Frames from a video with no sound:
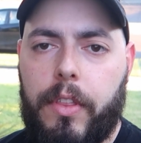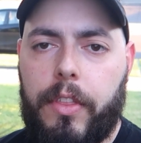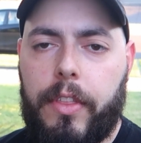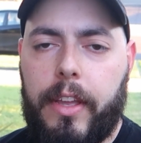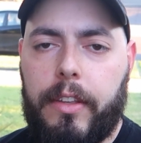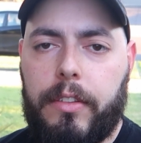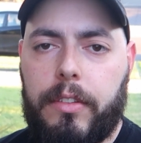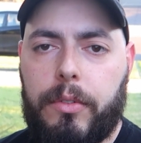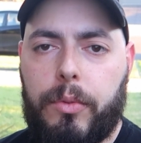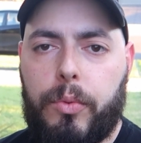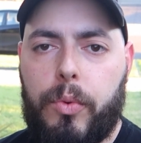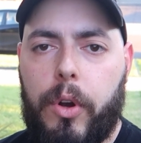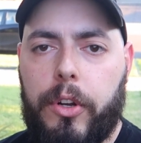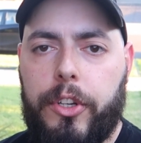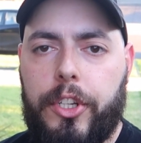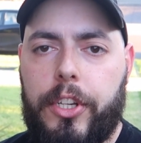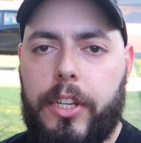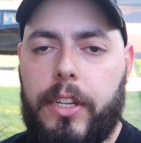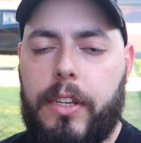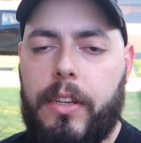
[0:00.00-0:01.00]
Thanks for
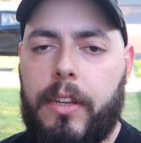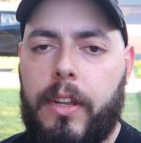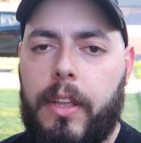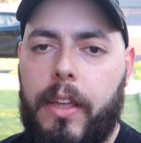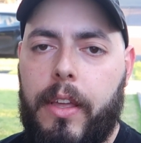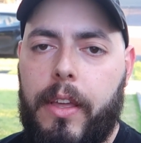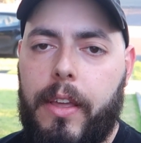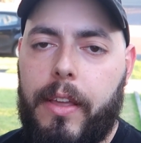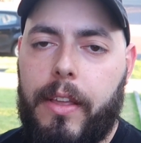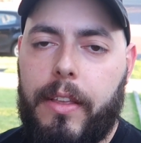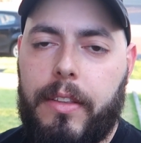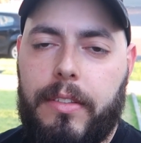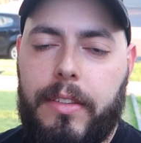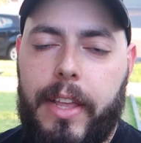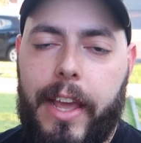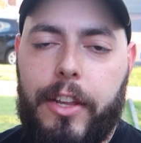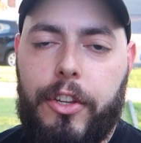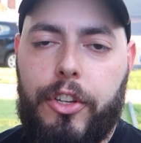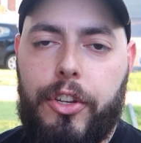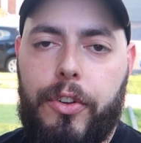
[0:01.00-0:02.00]
watching.
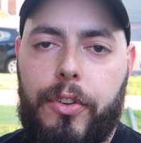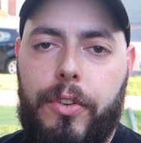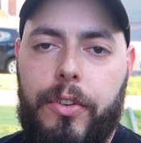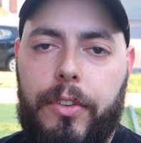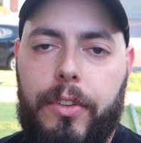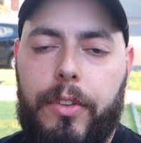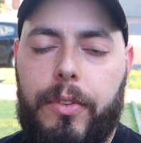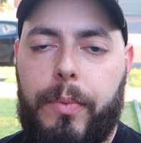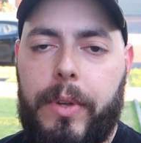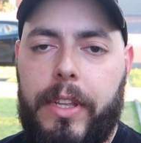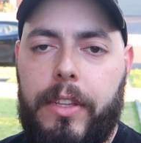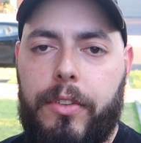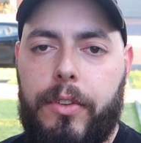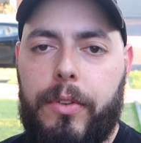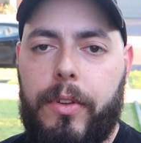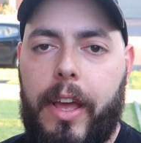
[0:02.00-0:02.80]
Stay tuned because we do